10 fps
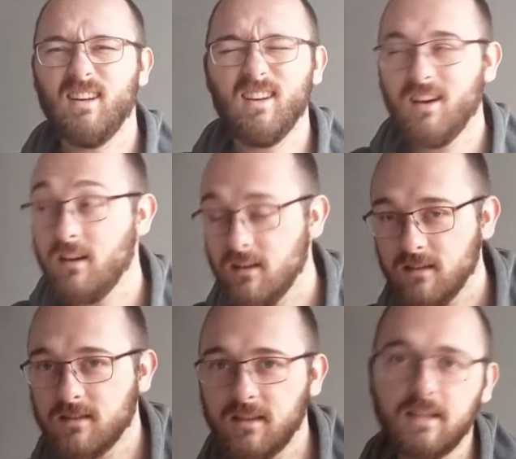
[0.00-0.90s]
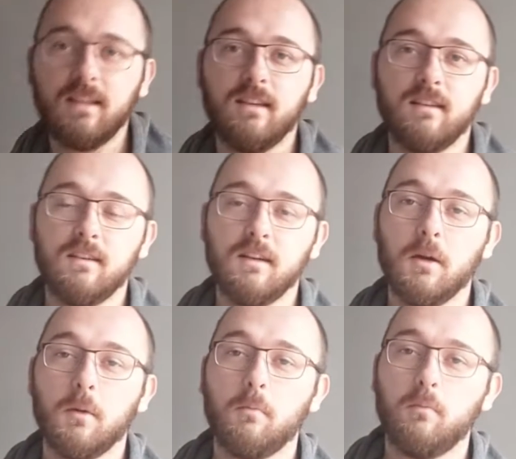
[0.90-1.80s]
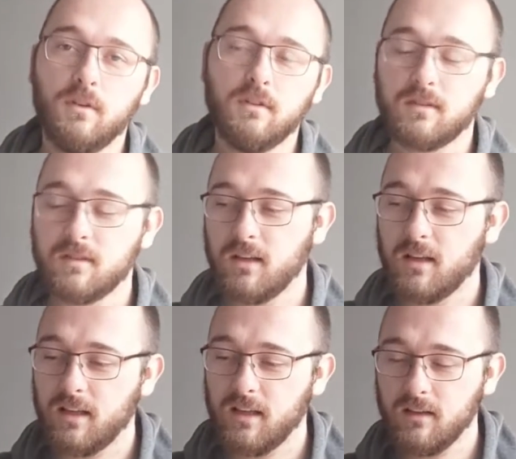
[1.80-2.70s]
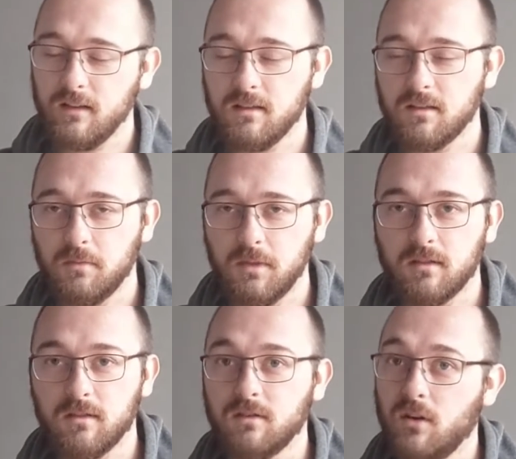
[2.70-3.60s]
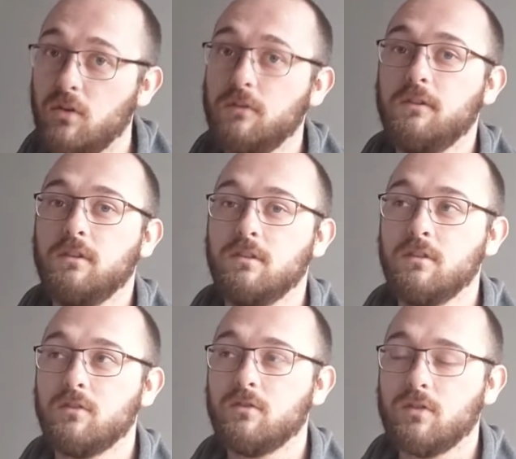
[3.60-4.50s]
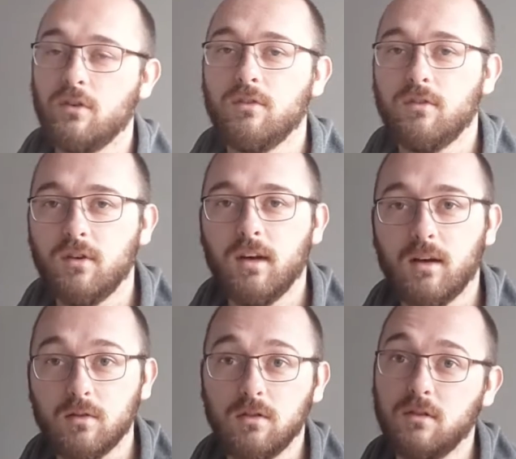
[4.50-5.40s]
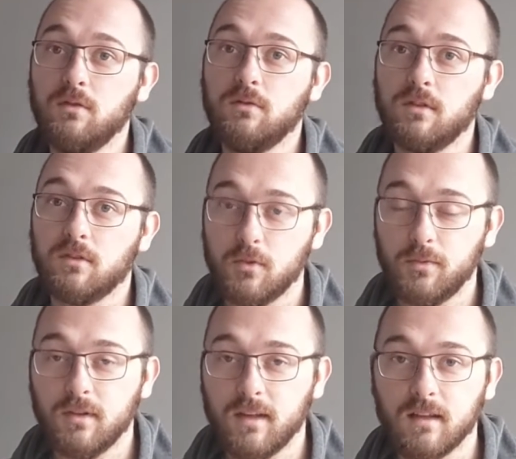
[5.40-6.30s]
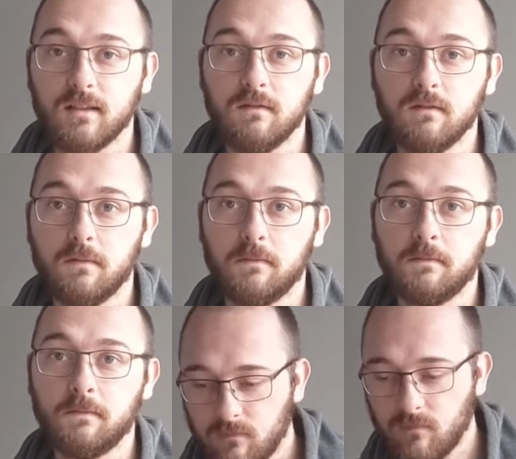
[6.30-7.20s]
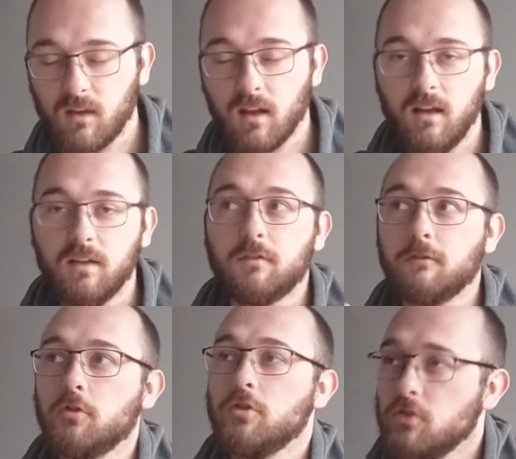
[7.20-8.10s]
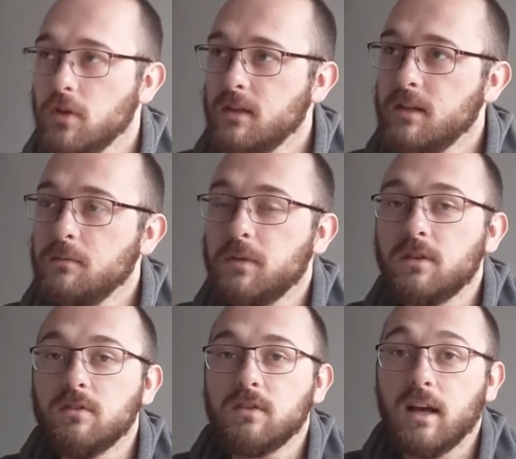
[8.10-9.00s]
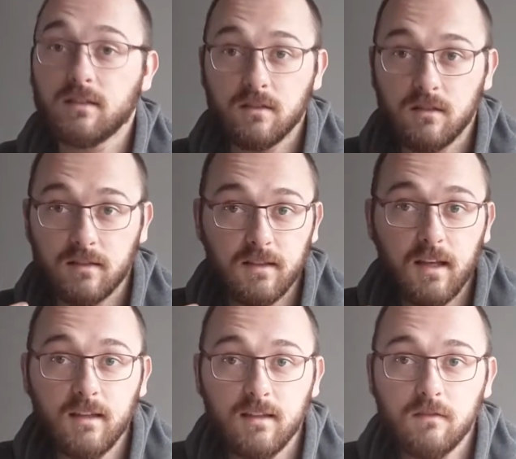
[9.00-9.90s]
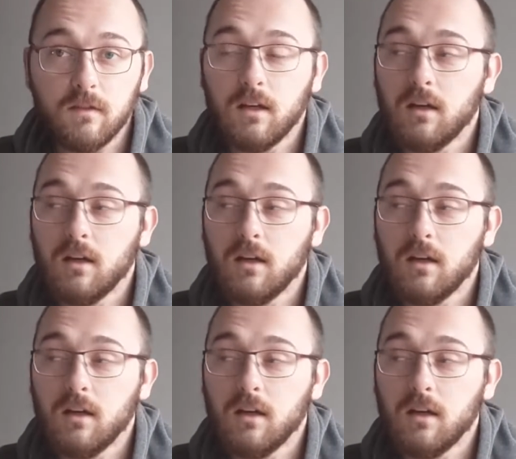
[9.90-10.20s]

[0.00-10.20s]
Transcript: It hurts to hear, but English speakers often don't know how to use a double negative. It's frustrating because as a native,